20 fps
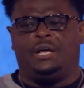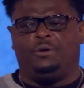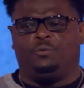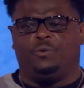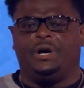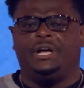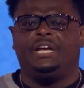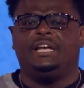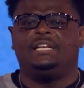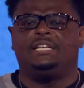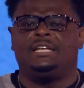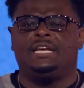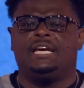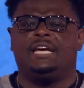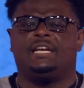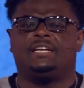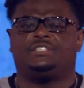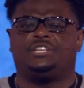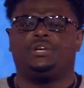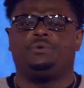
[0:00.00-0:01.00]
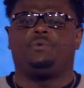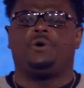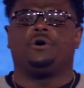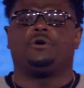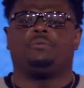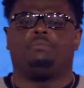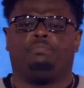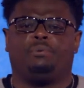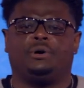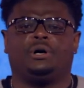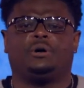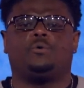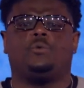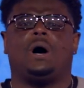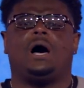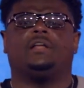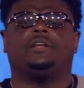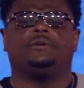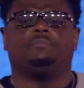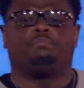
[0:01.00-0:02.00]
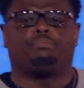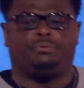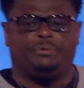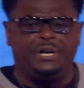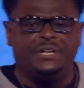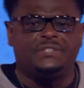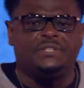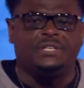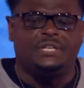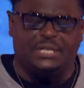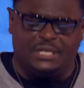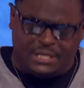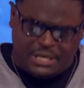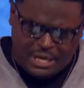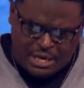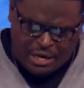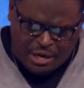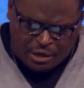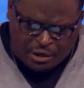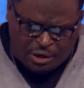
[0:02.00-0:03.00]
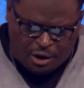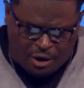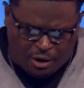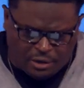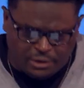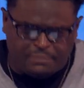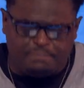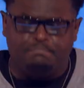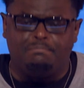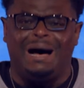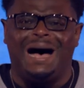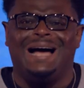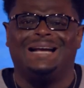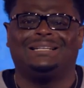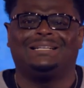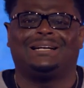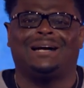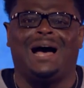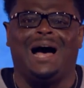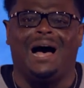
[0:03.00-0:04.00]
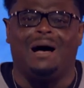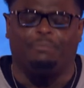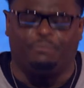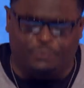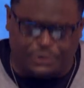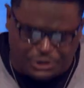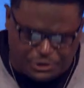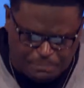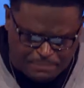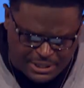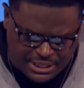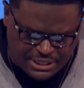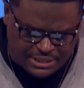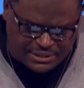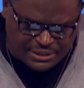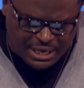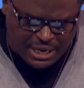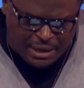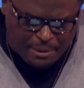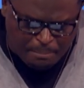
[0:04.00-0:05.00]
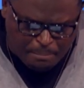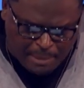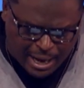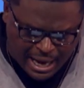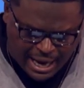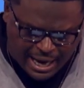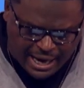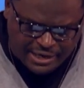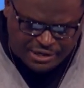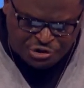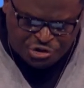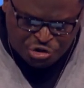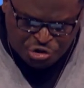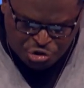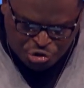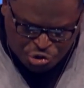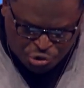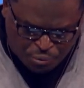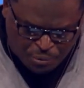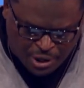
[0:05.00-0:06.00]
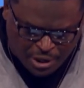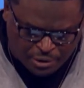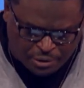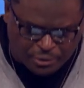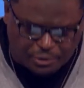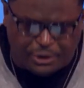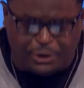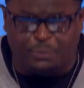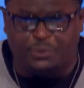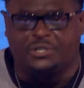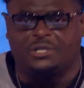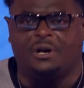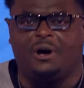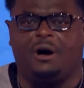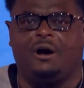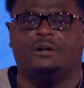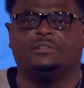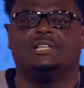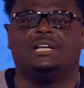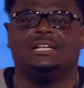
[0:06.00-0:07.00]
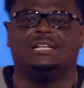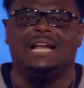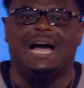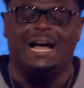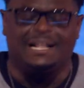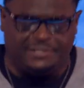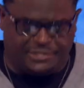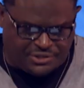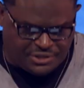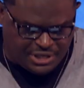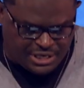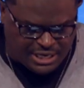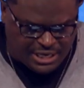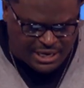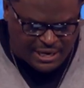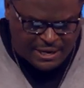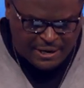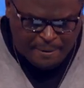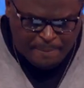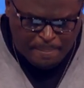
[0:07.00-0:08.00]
And what he did is he wrote a book while in prison called Mein Kampf, which means my struggle. It was called the Nazi